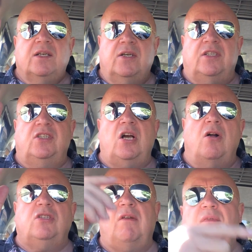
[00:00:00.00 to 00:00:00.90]
because the
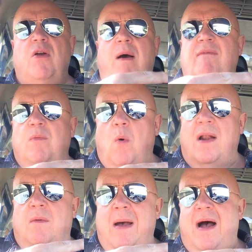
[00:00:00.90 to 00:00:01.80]
chance of you having
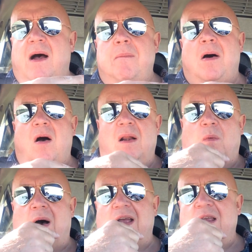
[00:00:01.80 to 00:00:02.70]
one about a mile
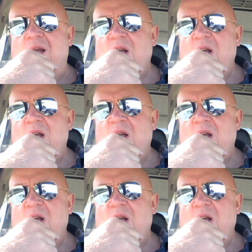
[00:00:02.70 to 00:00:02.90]
away